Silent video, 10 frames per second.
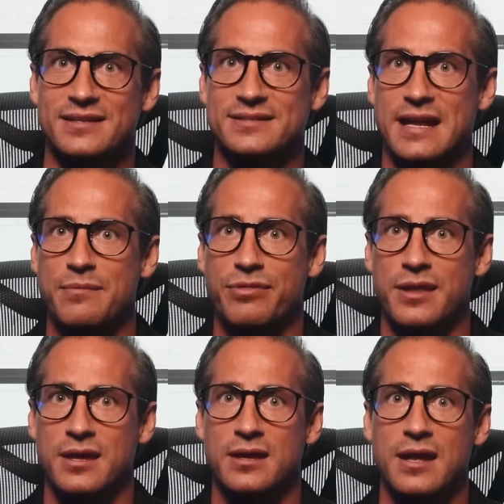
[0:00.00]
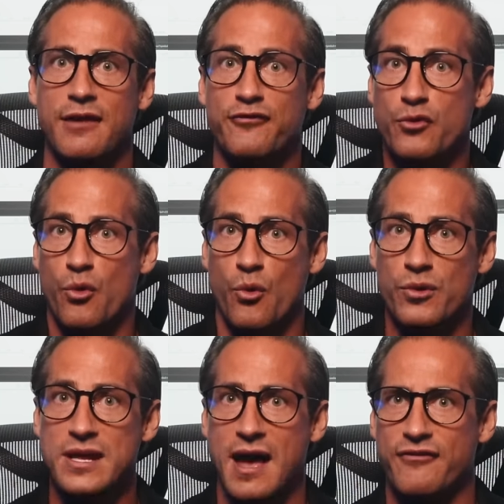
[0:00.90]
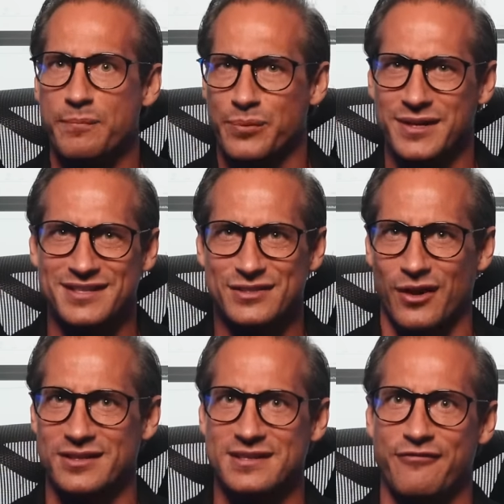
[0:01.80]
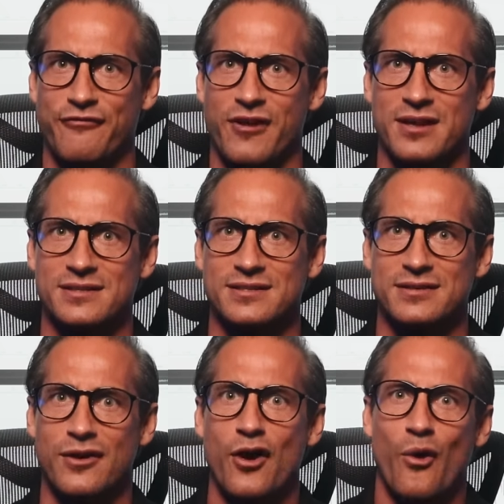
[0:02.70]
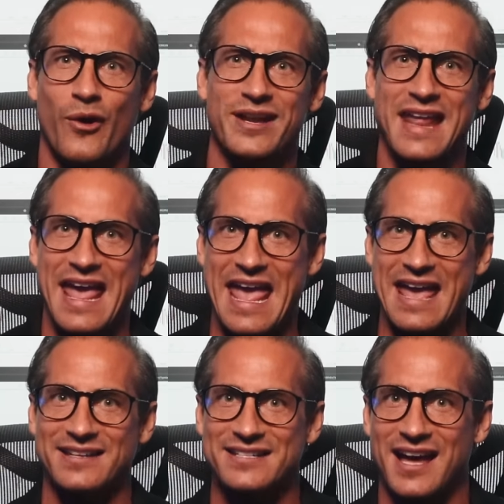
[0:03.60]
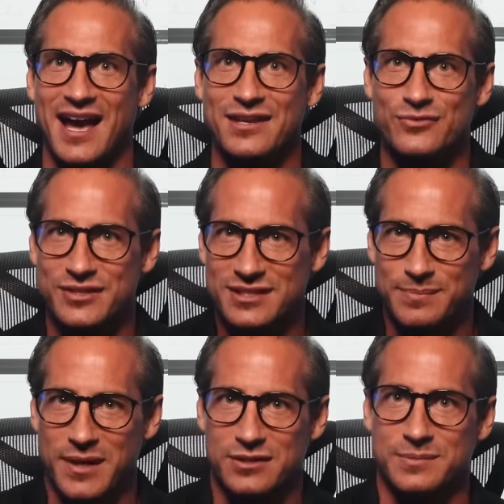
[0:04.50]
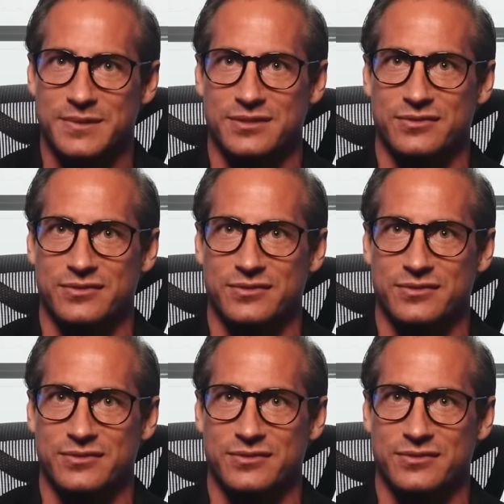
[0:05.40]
Same thing if you only have a pretty solid defense or an airtight risk management